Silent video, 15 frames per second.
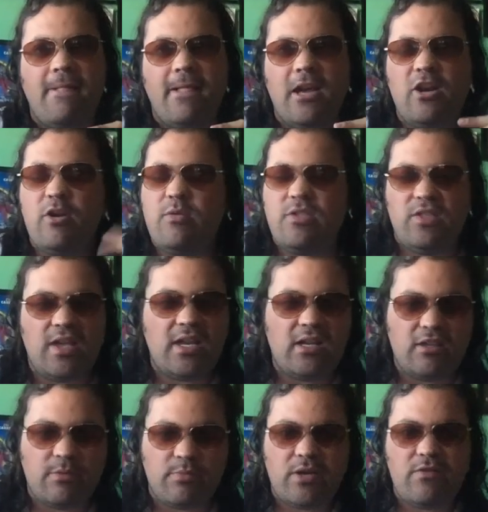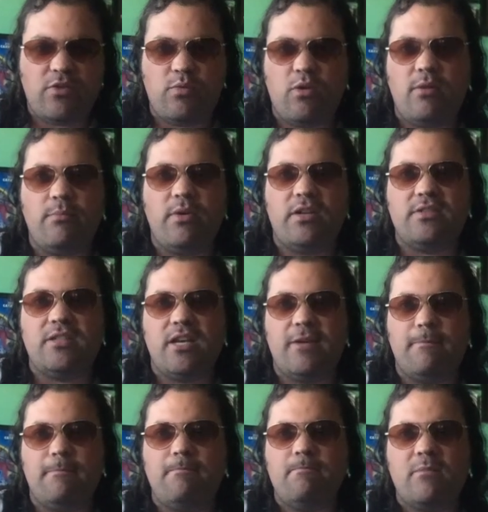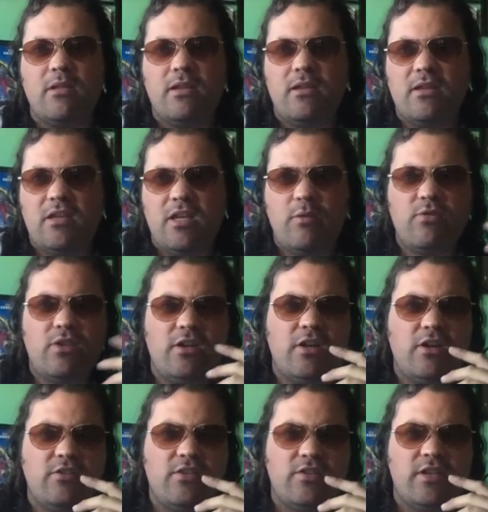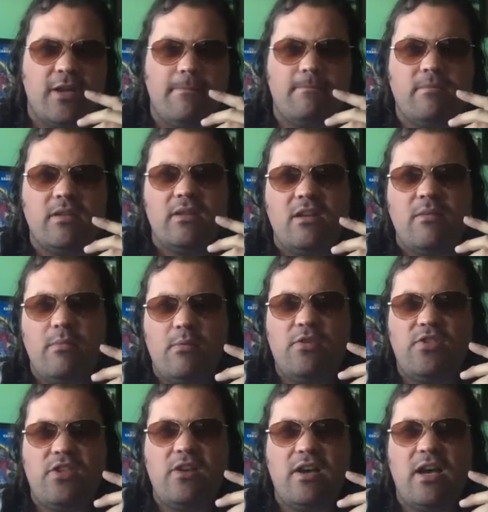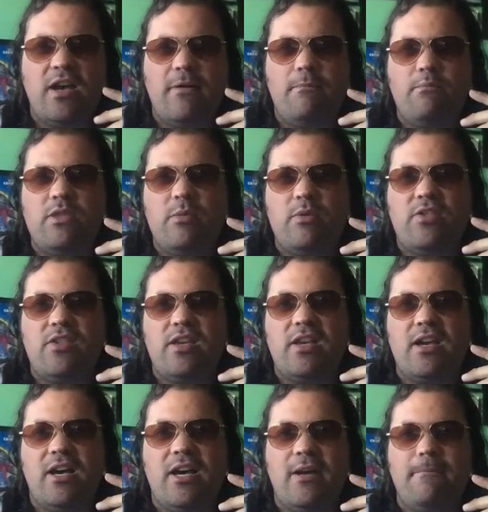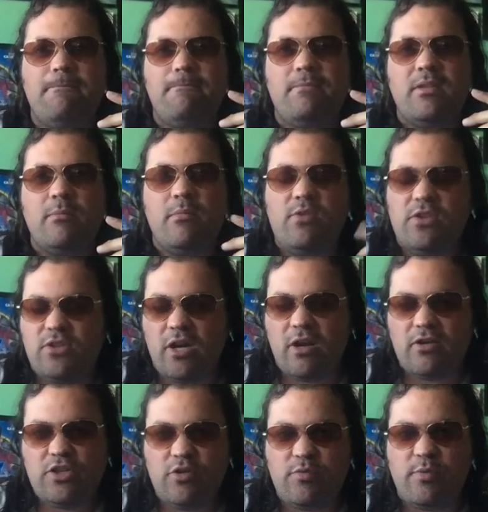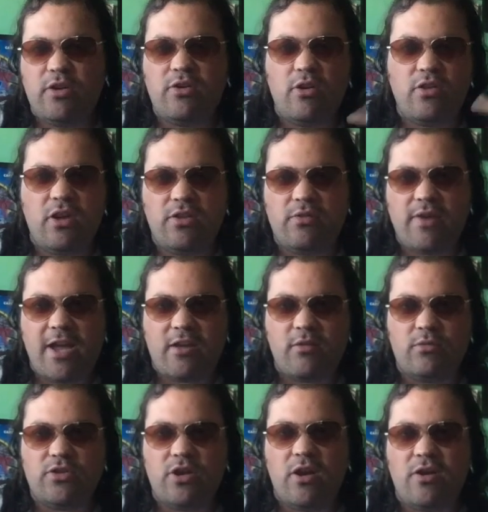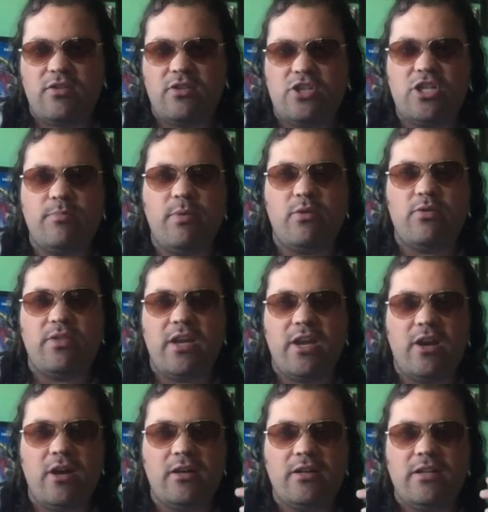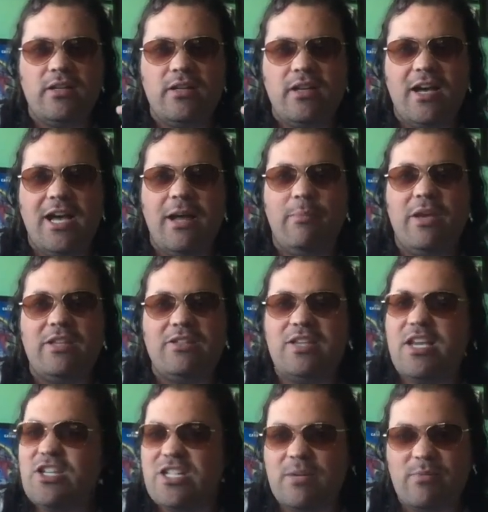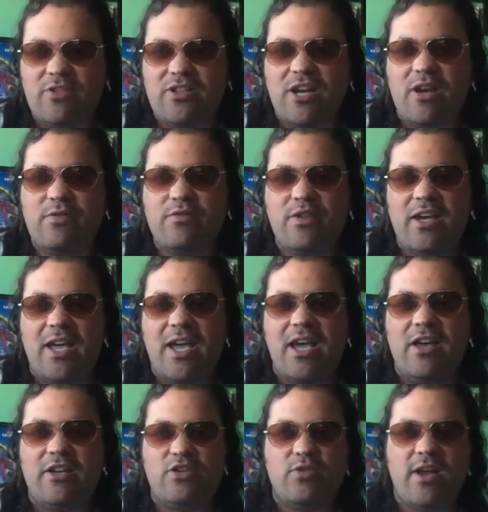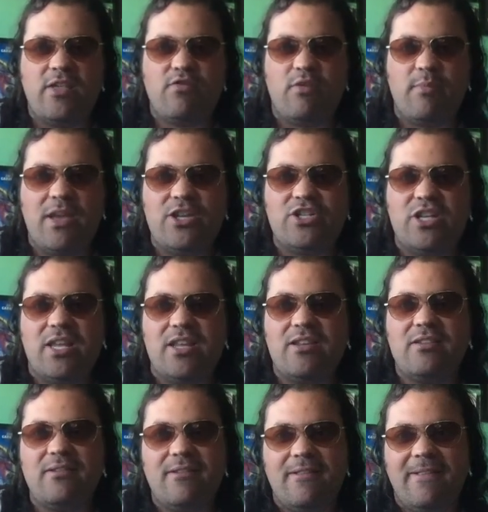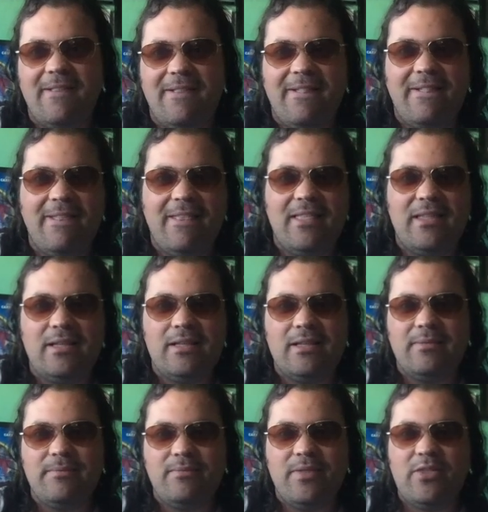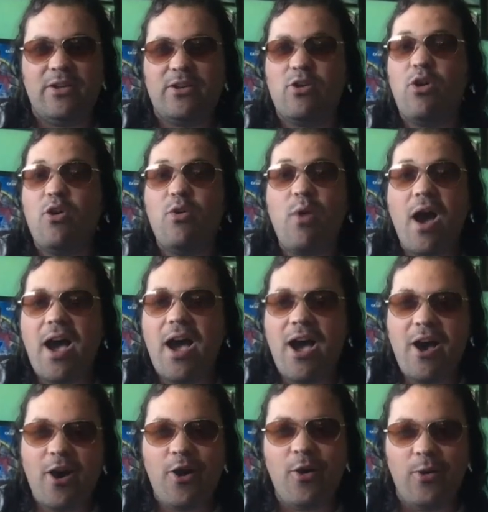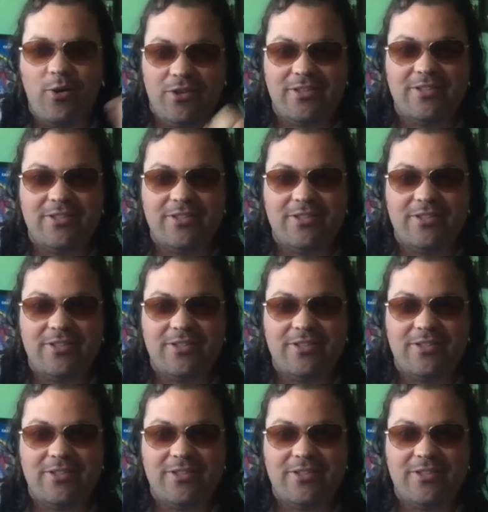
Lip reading: I know he was at the ending of the previous one, but he was not here this time. But we see Takachiyo's brother and all the other raccoon dogs, and Shippo's there, like teaching him stuff, like transformation. And they're like, oh wow.